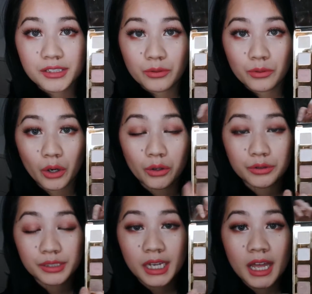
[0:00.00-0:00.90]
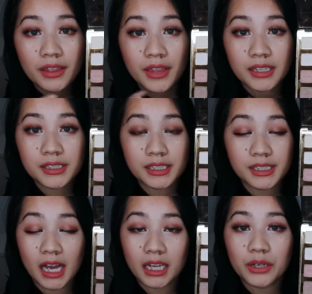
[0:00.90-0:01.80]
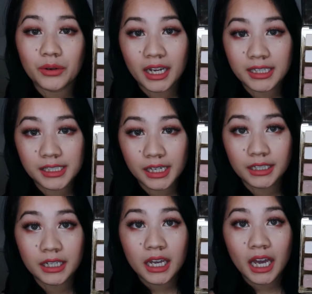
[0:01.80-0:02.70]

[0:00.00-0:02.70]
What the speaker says: the rows, that's exactly what I did.